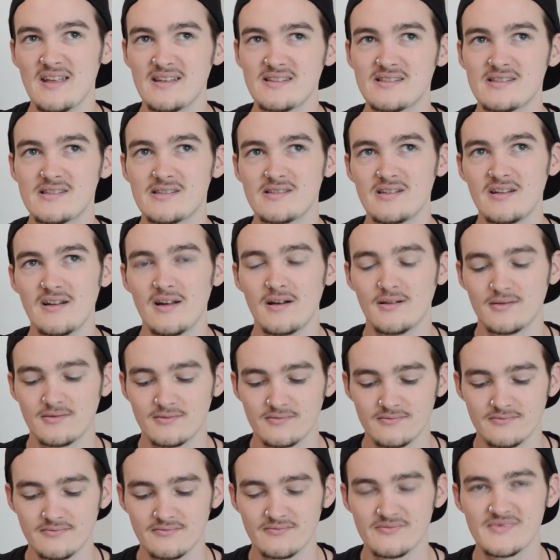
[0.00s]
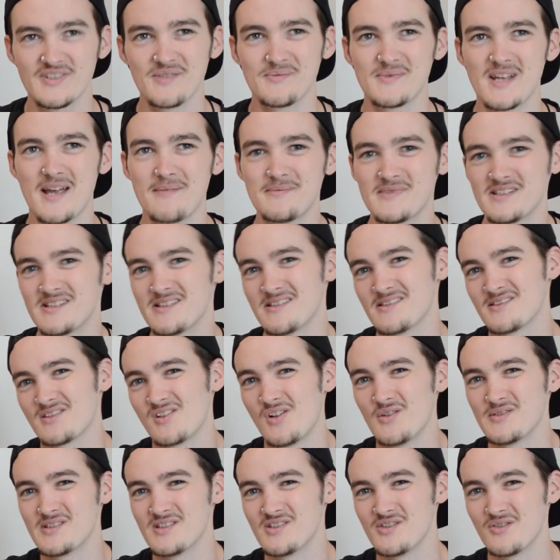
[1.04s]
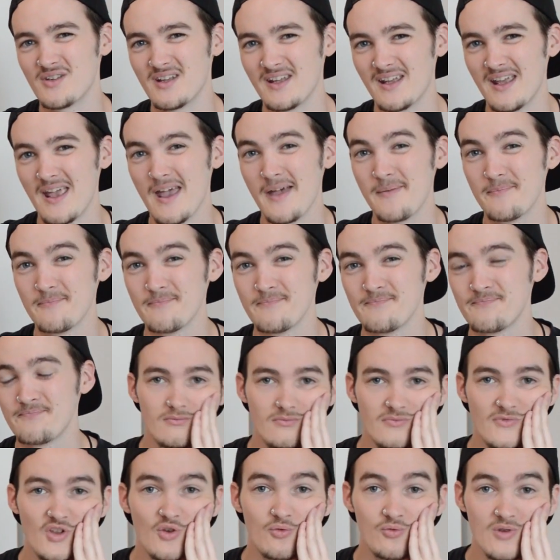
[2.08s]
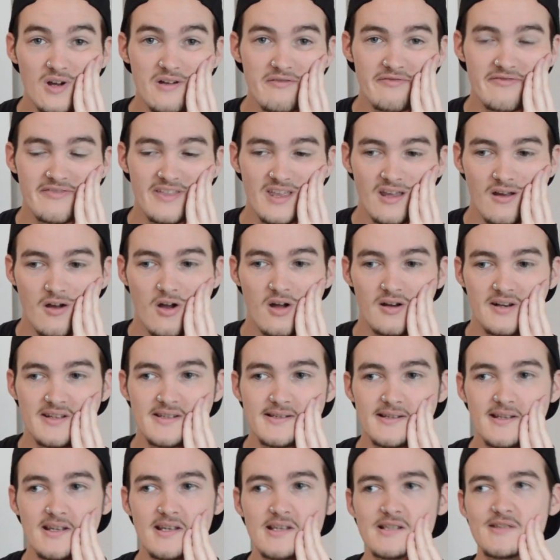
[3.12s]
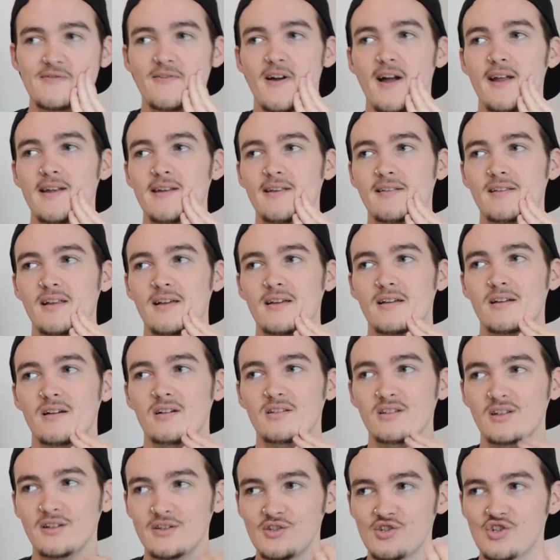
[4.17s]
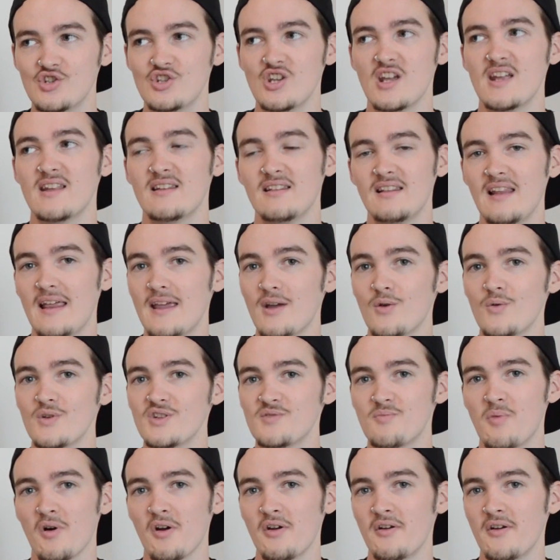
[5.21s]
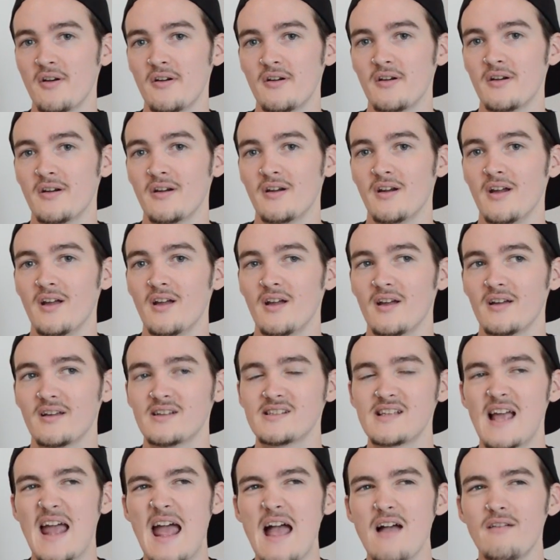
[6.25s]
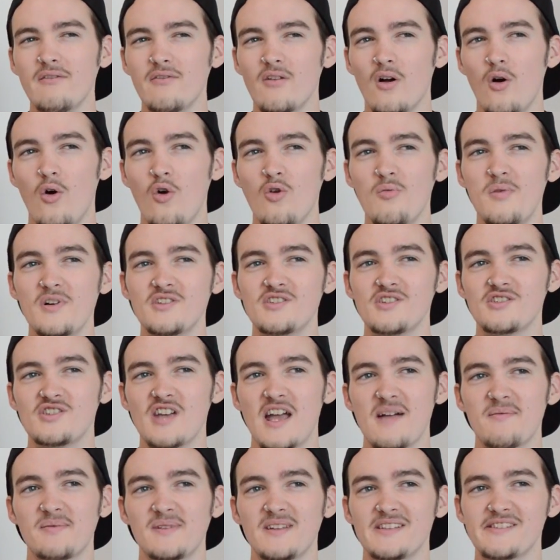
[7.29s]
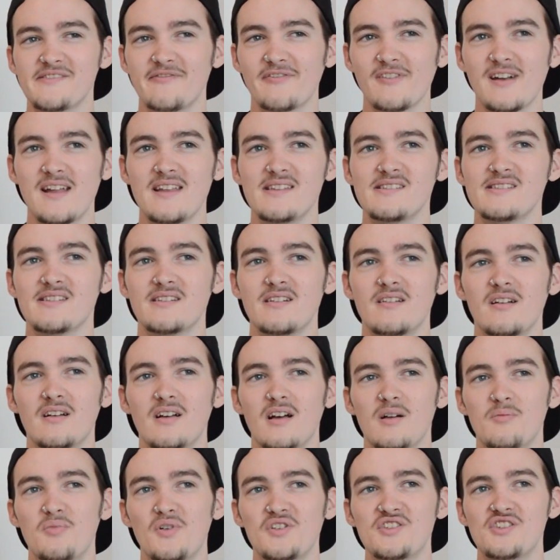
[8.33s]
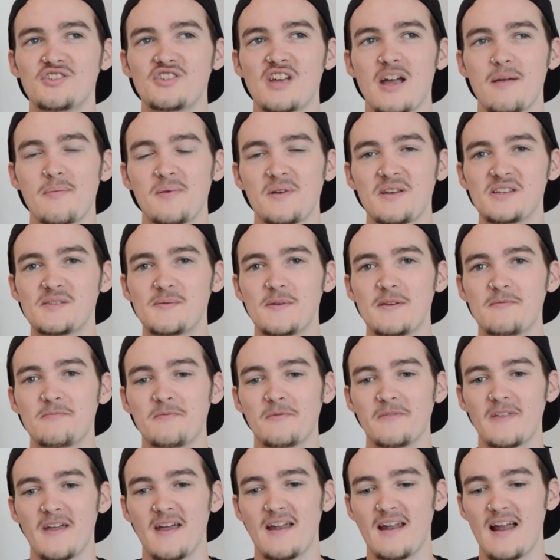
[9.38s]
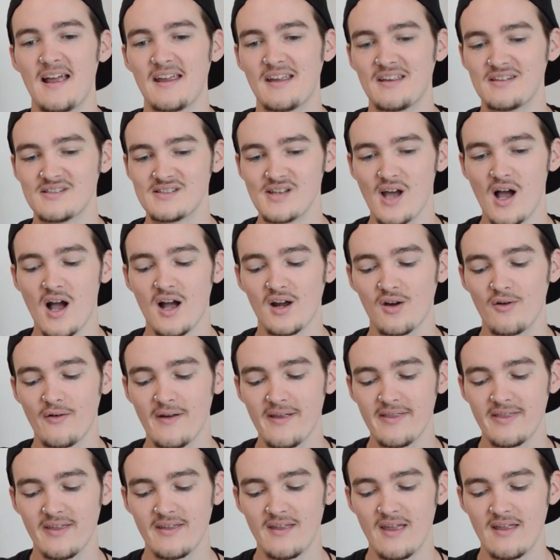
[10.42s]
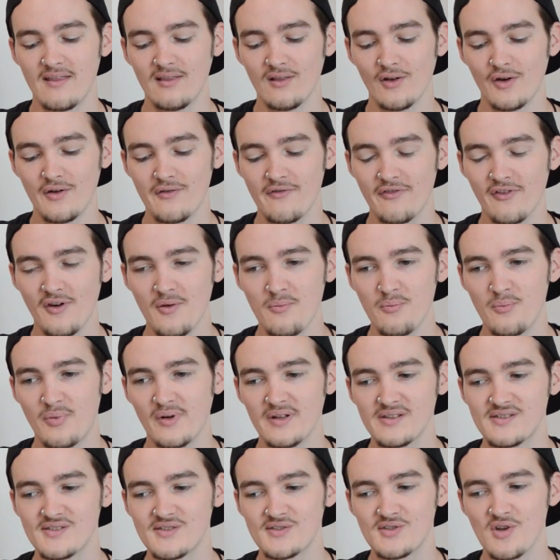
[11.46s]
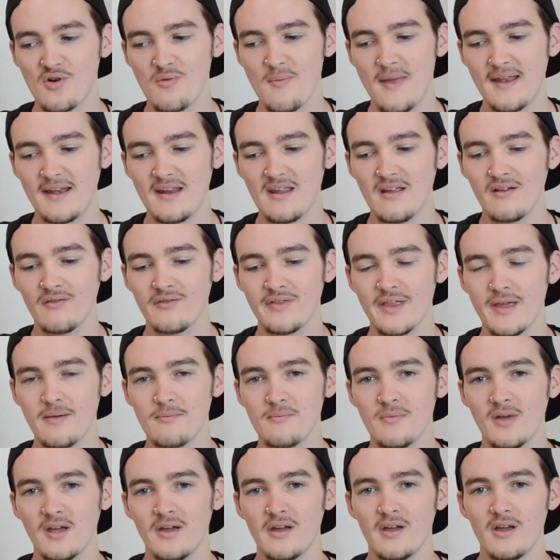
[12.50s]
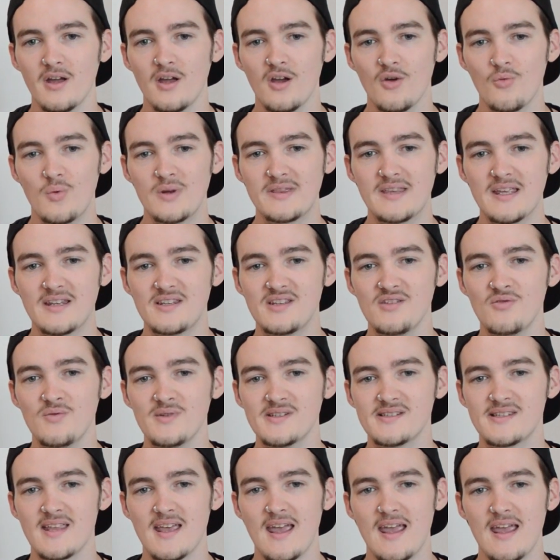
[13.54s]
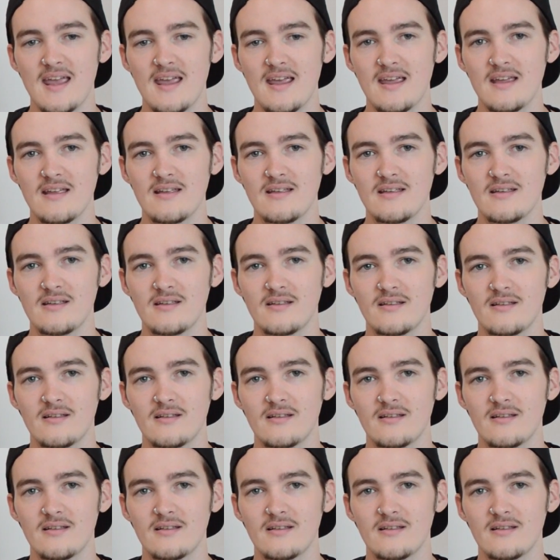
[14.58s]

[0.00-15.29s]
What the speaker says: it's, sometimes it's as close as you can get. The rough thing, honestly, is finding like a legit language partner. Because I have a whole bunch of Japanese friends and a bunch of Japanese people that I can talk with and learn from, but so many of them, what they do is they